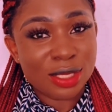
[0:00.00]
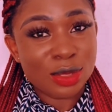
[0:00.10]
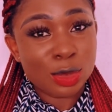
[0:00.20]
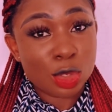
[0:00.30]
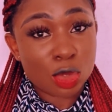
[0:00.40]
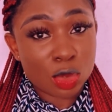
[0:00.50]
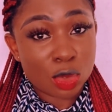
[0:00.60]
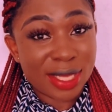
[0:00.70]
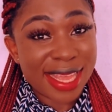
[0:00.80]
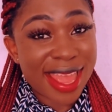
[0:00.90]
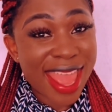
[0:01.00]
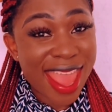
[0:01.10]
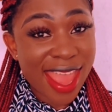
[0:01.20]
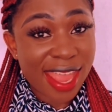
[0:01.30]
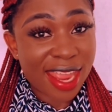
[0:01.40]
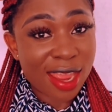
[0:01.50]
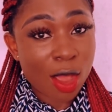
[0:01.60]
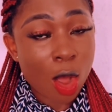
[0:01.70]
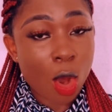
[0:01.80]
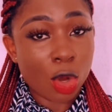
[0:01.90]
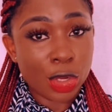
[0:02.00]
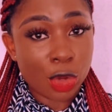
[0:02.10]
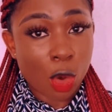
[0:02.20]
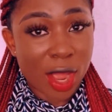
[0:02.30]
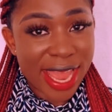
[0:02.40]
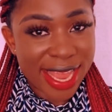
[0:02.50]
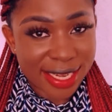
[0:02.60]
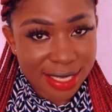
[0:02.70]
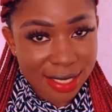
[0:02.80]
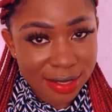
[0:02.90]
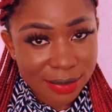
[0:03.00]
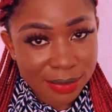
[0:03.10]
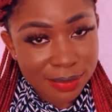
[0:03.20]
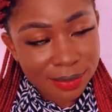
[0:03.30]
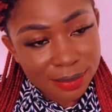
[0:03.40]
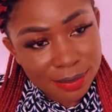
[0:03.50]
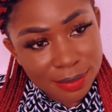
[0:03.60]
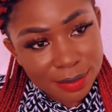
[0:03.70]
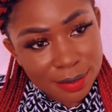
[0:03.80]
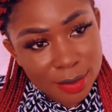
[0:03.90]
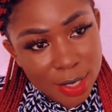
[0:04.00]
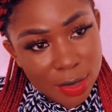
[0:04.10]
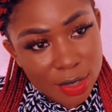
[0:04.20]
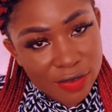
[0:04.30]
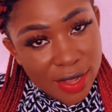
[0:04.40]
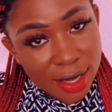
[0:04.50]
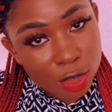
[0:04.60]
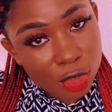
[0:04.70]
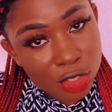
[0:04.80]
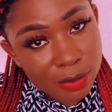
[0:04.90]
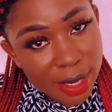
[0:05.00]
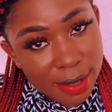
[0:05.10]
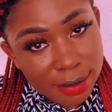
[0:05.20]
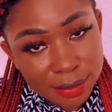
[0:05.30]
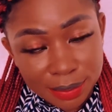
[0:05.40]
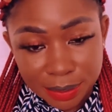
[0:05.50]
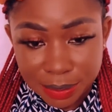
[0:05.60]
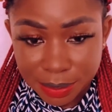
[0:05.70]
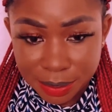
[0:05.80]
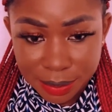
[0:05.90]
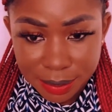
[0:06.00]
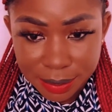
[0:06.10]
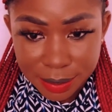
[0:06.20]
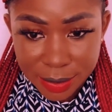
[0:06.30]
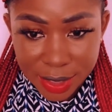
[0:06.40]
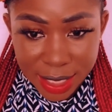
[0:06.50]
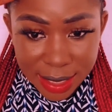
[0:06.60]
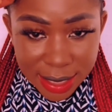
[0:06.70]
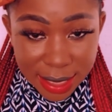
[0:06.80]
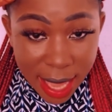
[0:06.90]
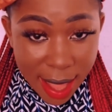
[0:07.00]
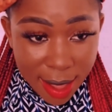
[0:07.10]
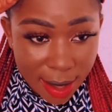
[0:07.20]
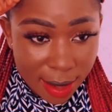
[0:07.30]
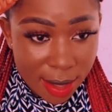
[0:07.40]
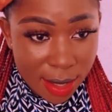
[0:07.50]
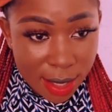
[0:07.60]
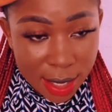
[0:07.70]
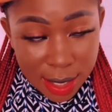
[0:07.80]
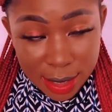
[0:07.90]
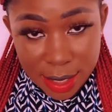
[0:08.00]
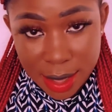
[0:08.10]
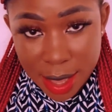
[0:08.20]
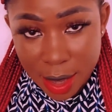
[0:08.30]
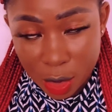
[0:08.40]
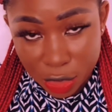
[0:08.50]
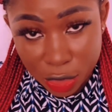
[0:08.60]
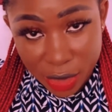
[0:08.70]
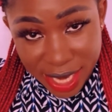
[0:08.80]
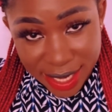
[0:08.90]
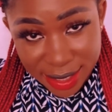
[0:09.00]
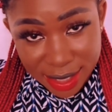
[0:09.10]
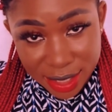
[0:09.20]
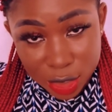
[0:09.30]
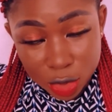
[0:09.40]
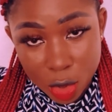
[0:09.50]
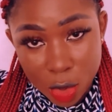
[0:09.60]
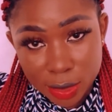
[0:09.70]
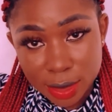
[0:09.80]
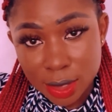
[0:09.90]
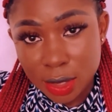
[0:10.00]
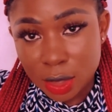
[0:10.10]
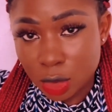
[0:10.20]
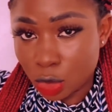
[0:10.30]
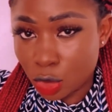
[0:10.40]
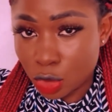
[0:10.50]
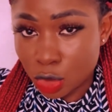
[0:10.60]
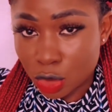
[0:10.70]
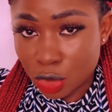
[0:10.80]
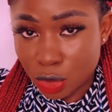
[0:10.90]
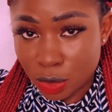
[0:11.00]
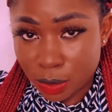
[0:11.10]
Ntutu, the hair on your head. I don't know if I can touch mine. This hair, the hair on your head is called ntutu.